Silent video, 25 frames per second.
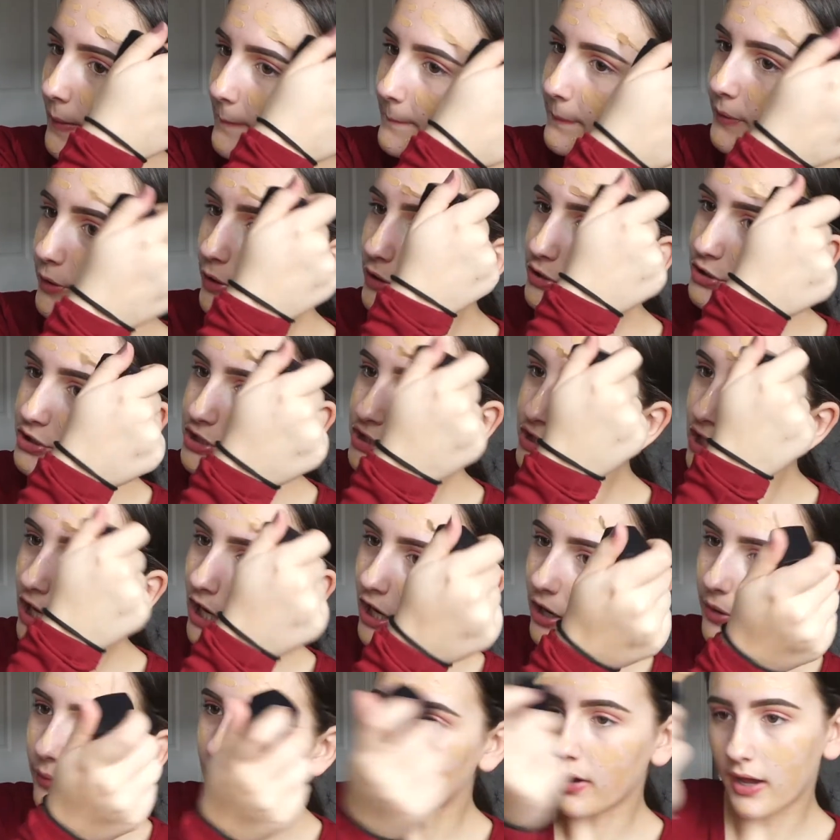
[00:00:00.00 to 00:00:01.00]
But do you
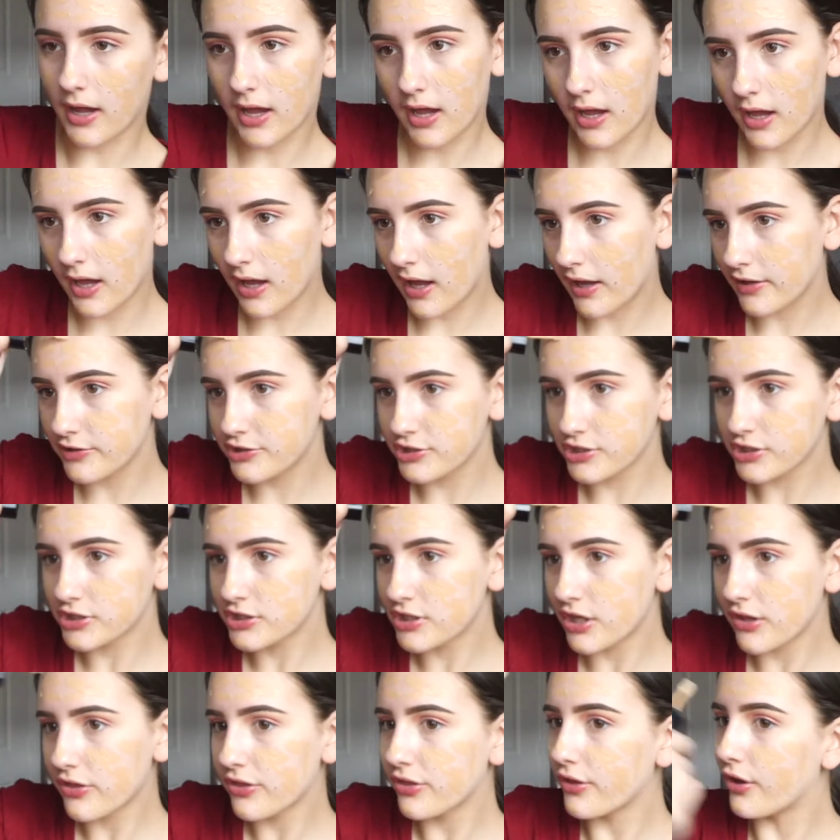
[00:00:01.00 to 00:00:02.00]
know, I
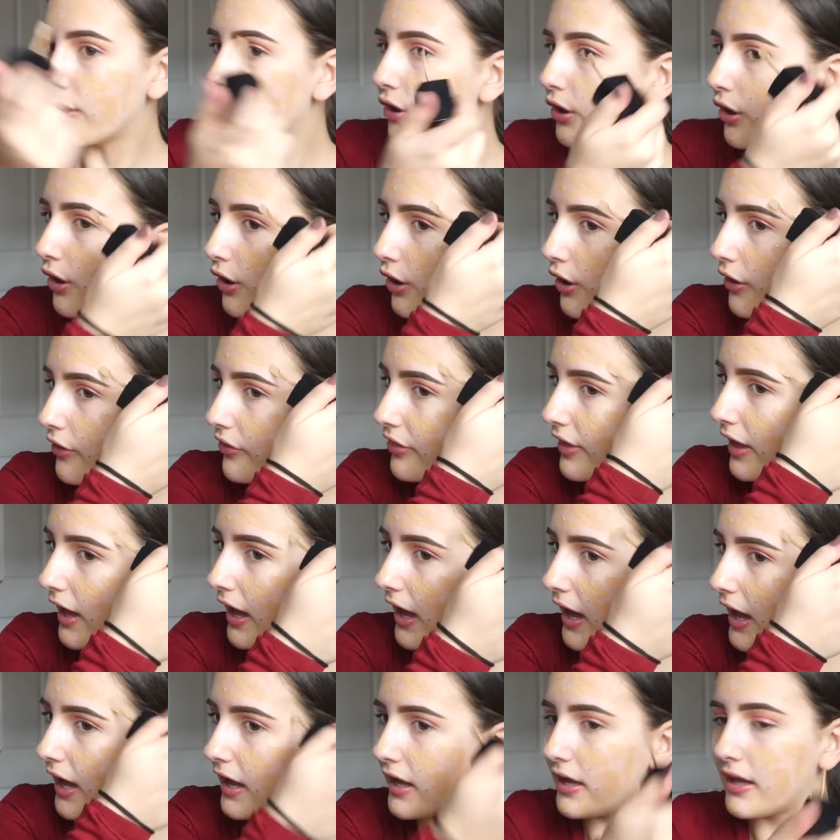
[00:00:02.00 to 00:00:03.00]
just thought
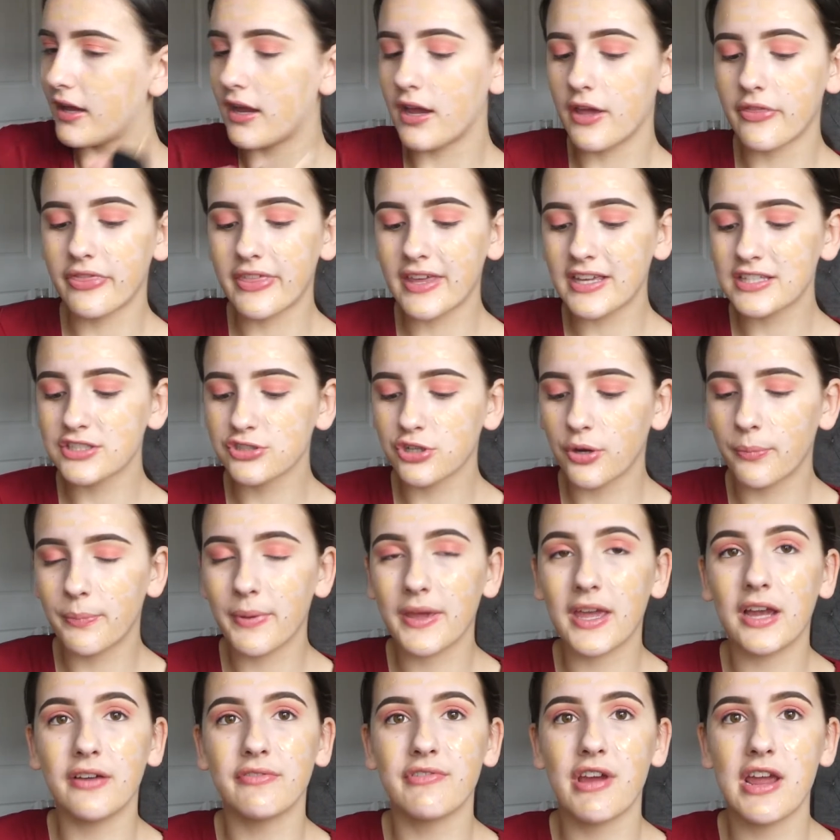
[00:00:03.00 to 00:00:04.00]
that this could
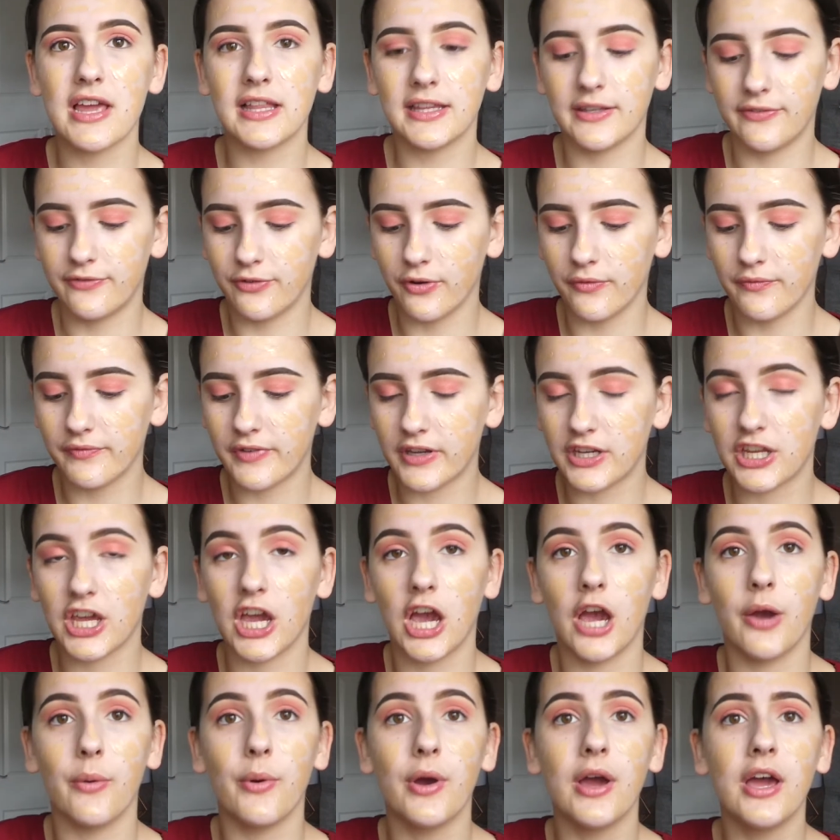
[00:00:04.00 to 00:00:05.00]
be a really fun
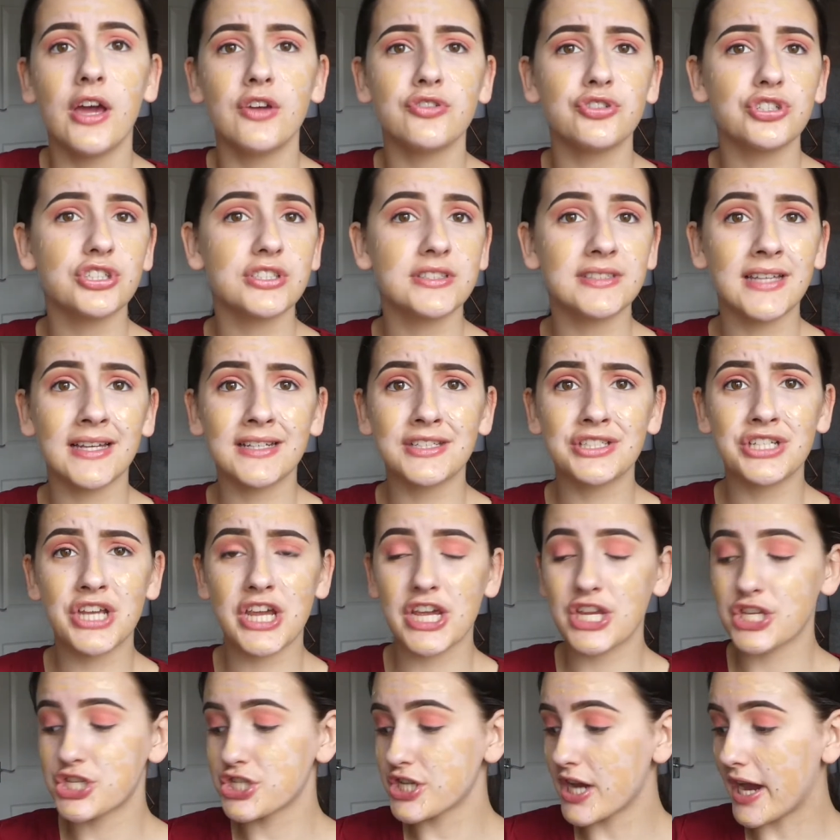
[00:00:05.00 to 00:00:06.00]
video, just a
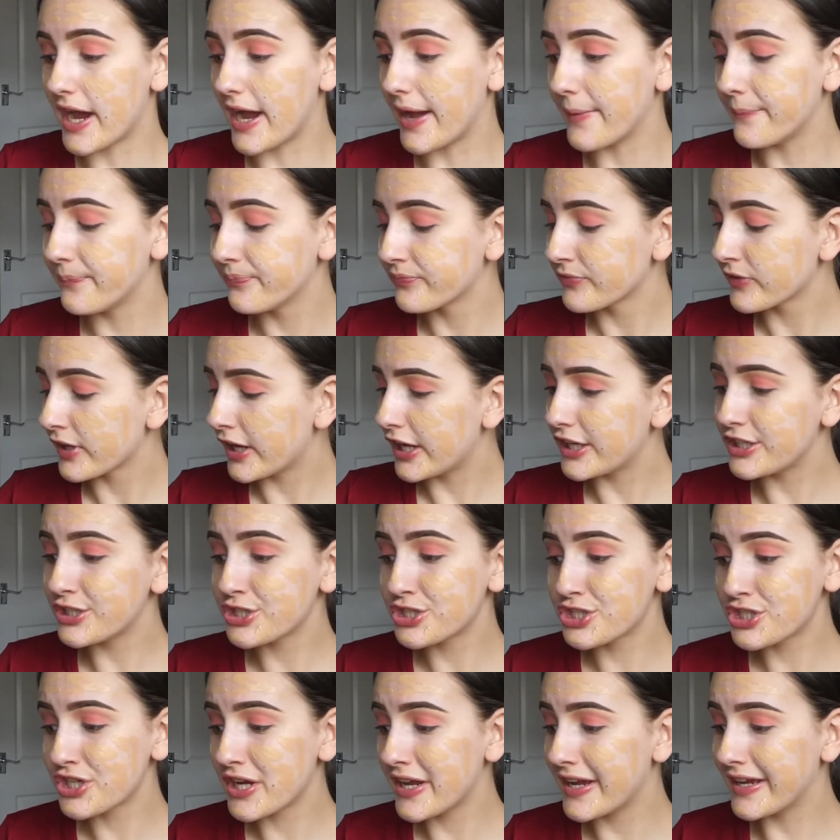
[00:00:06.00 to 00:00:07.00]
chit chat and
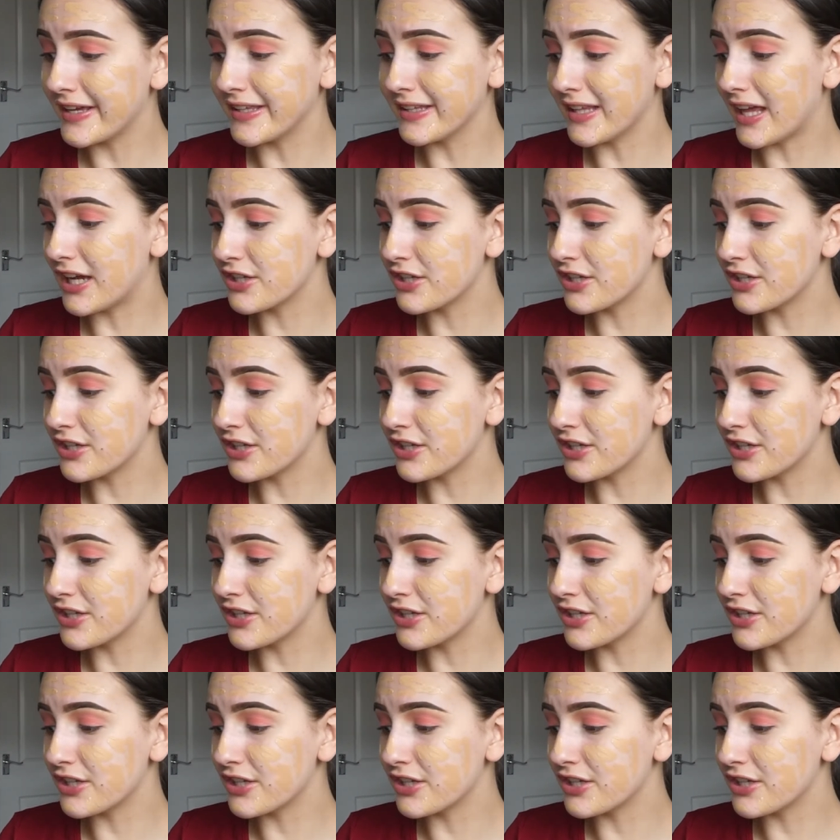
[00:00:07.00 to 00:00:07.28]
chill.